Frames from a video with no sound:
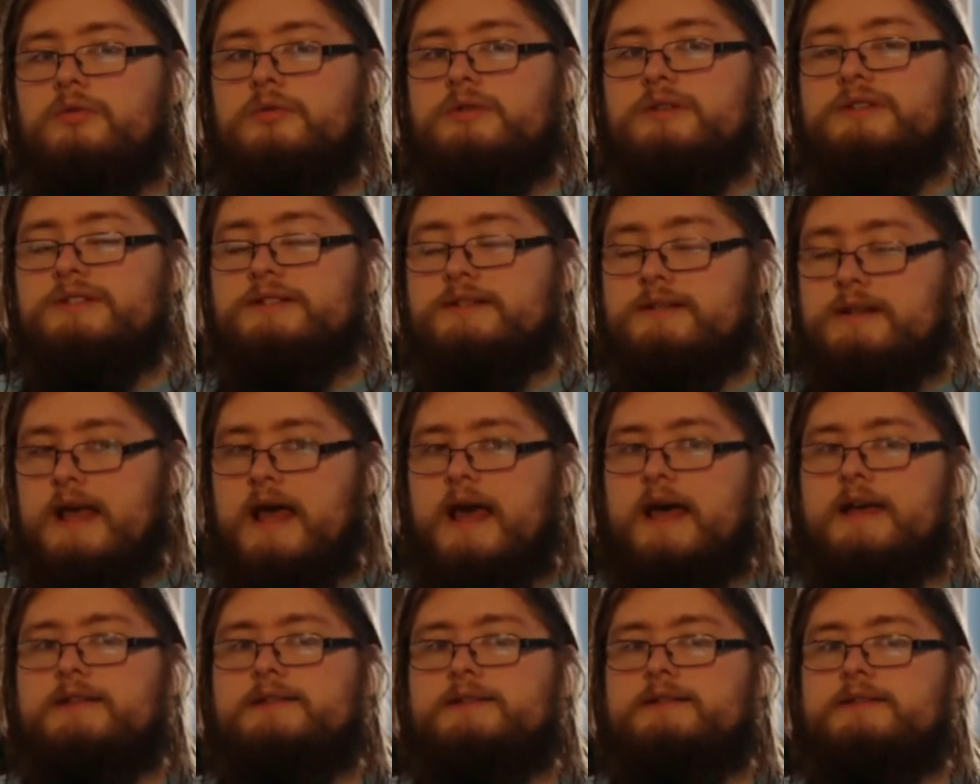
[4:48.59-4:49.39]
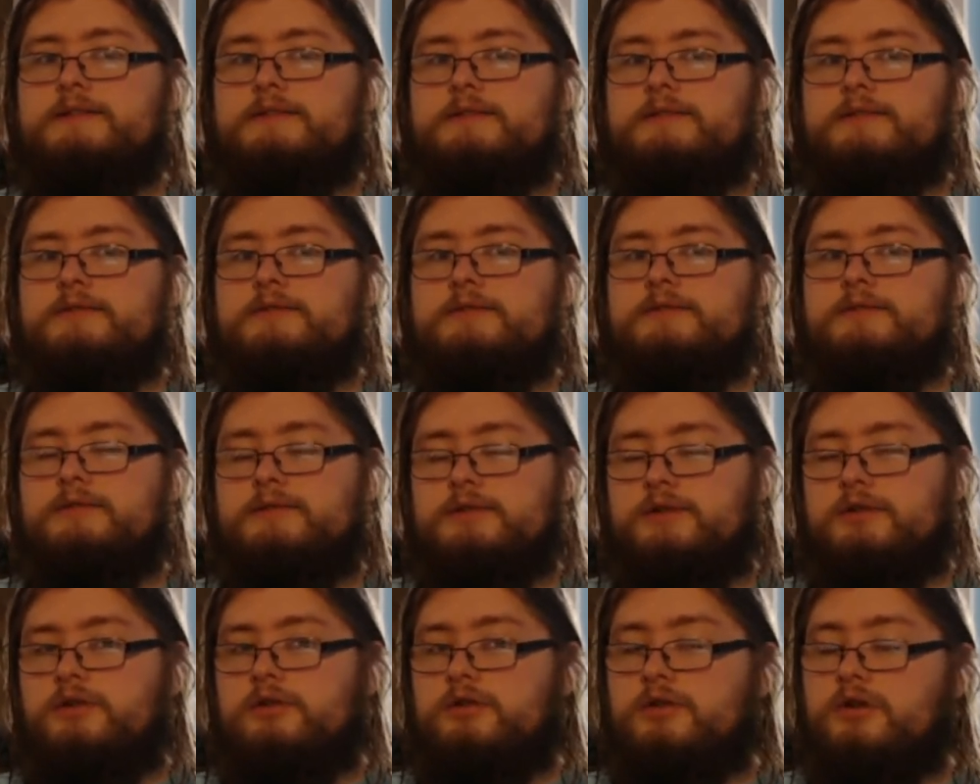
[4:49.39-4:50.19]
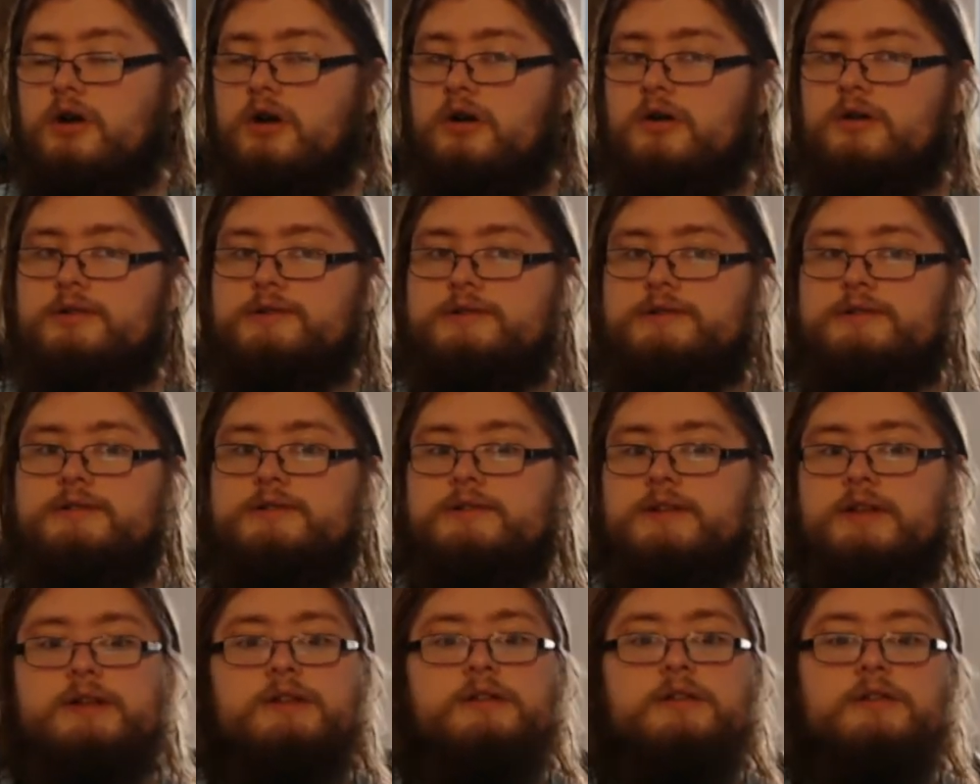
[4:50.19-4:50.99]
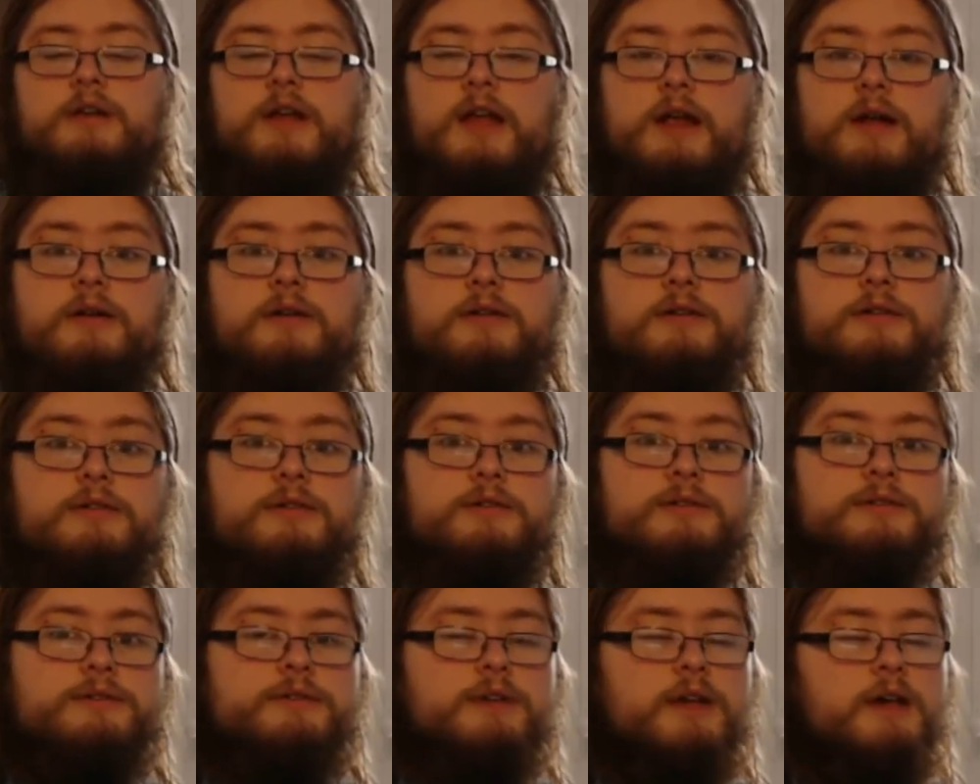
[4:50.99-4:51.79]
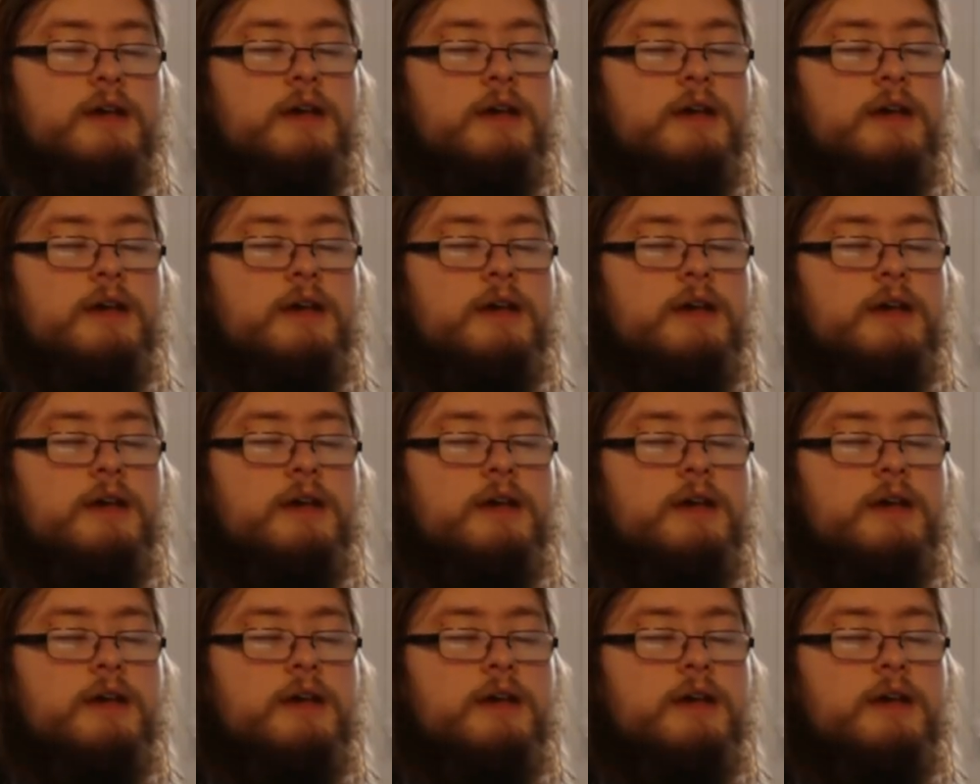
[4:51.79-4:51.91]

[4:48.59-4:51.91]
stats to your karts and your characters.